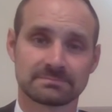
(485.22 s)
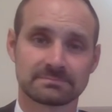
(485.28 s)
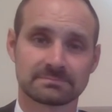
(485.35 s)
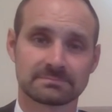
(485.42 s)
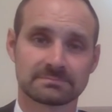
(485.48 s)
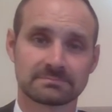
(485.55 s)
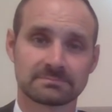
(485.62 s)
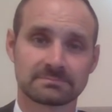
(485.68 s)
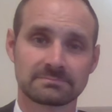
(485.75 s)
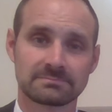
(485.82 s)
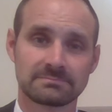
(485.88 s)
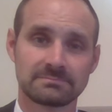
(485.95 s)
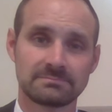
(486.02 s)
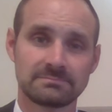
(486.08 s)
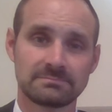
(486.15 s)

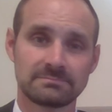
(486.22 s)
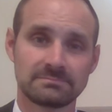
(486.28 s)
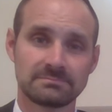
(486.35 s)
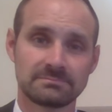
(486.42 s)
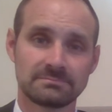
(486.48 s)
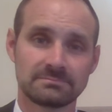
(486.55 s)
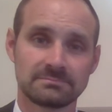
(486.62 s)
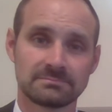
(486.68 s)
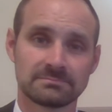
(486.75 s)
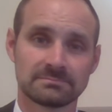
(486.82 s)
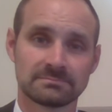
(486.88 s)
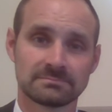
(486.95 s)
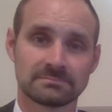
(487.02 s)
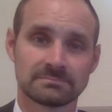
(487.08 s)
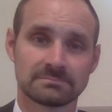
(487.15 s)

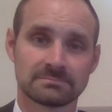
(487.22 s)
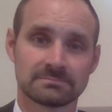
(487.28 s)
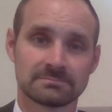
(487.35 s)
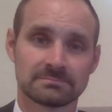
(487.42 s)
(no one is talking)